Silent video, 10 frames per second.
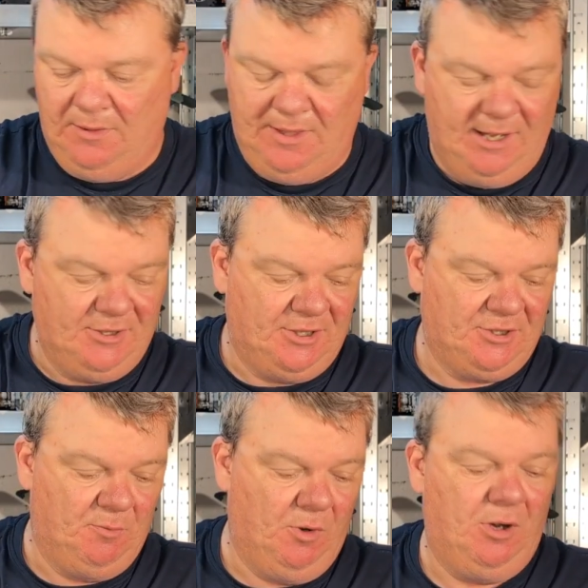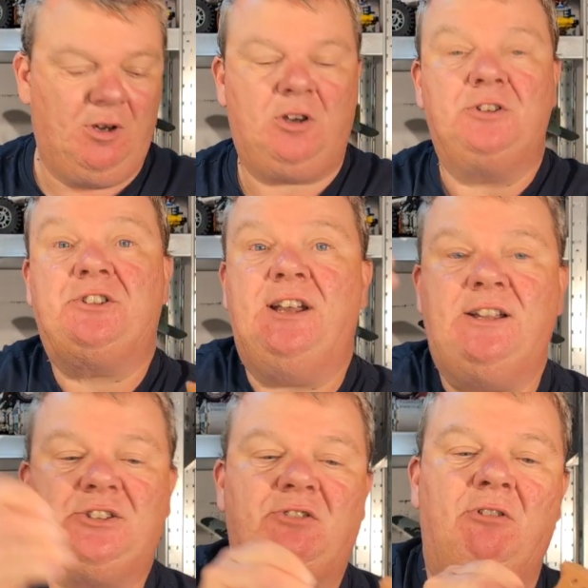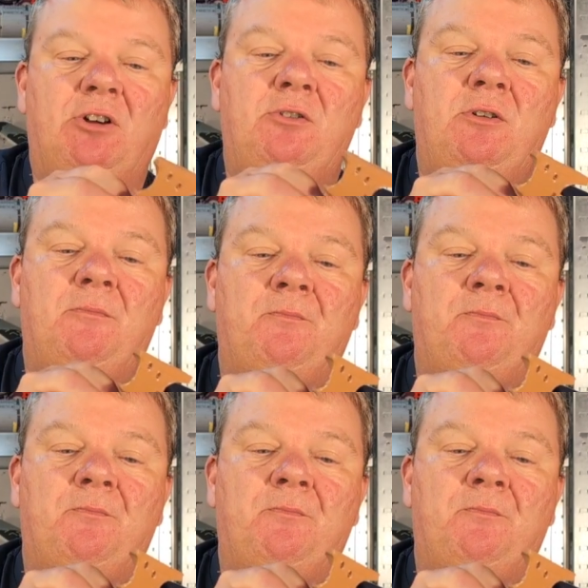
That doesn't work because that screw